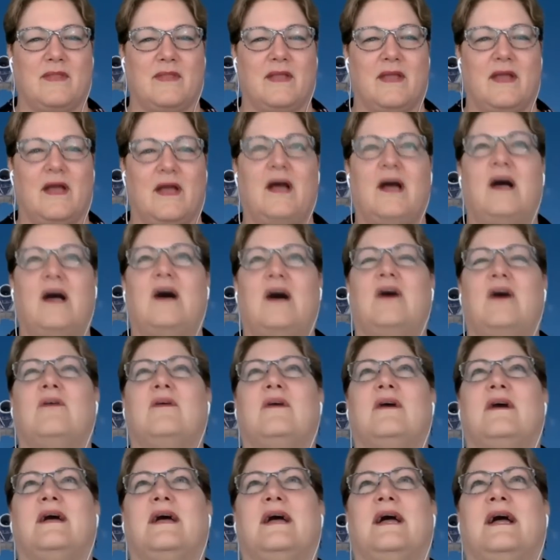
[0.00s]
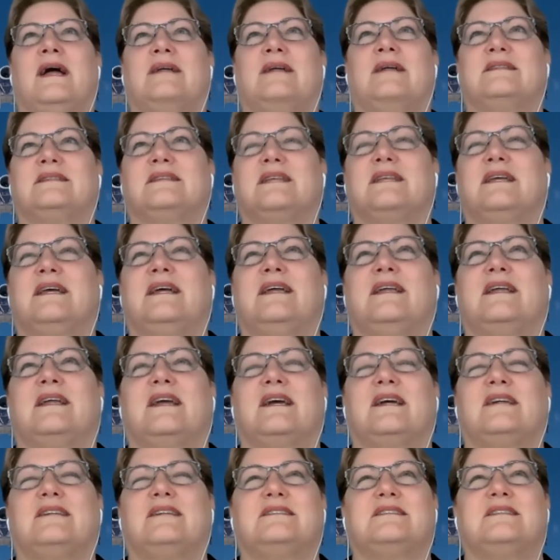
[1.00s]
Oh, excellent!
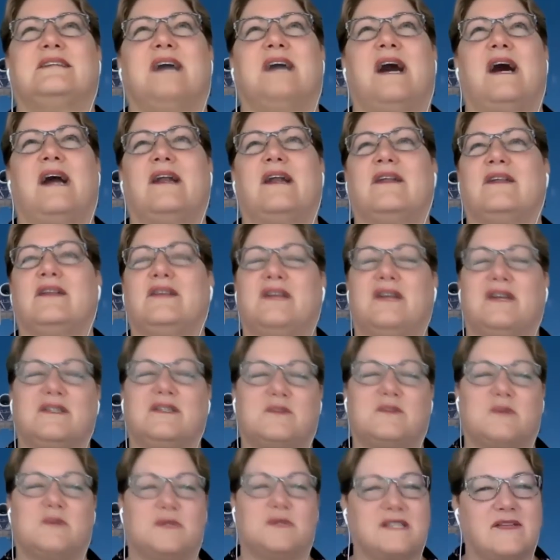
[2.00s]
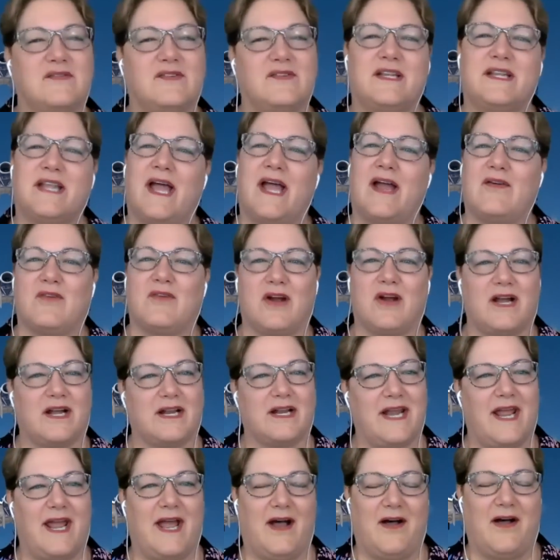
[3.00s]
Because God only knows what's living in that rug
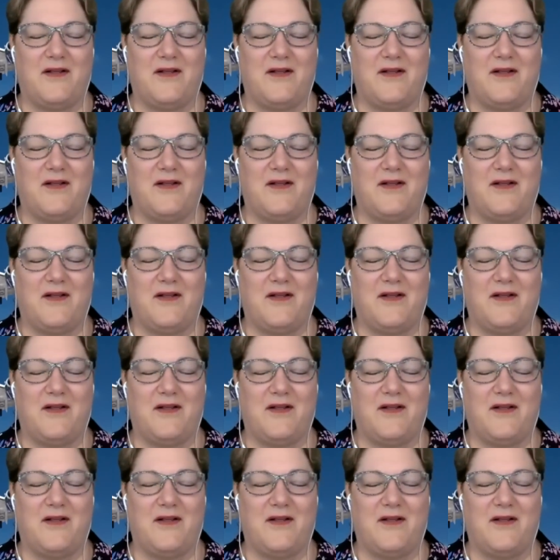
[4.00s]
now.